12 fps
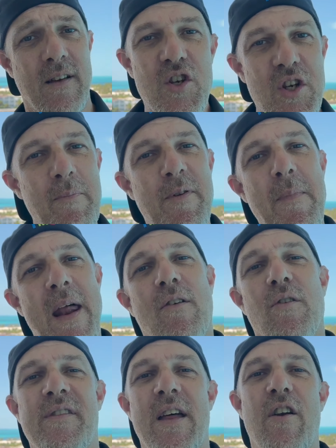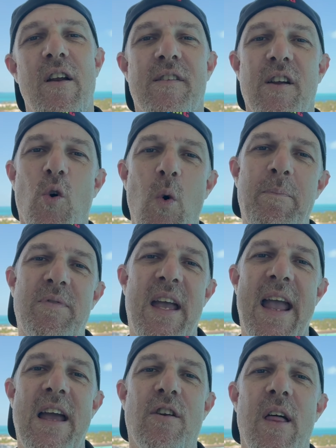The ship's medical center is equipped to
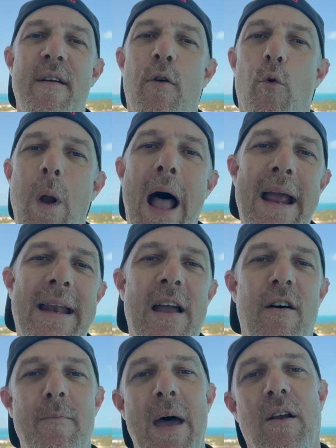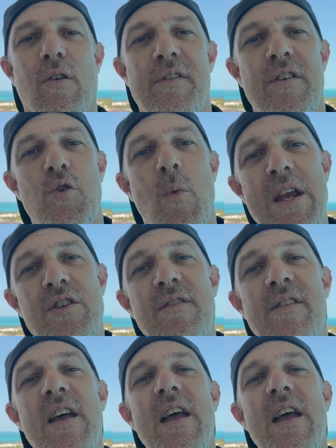handle a variety of medical situations,